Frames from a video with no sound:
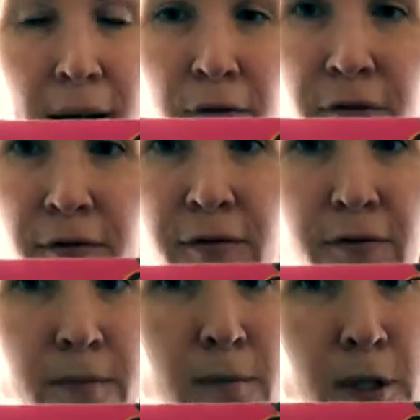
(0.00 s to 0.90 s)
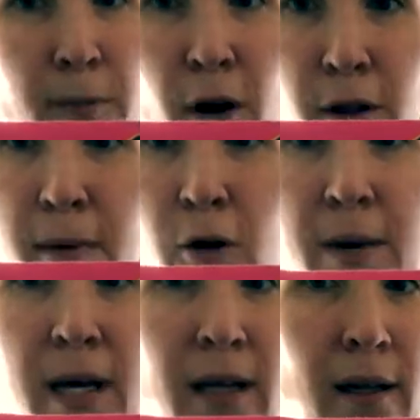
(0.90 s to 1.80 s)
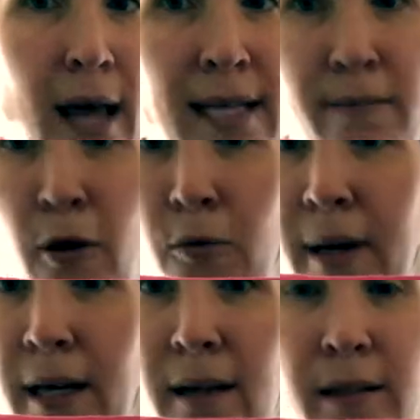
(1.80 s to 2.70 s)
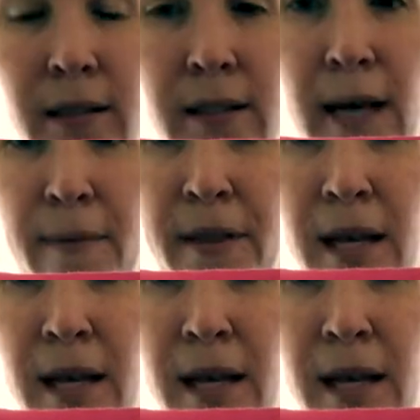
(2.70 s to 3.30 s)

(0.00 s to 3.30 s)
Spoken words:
of spur of the moment, last moment type of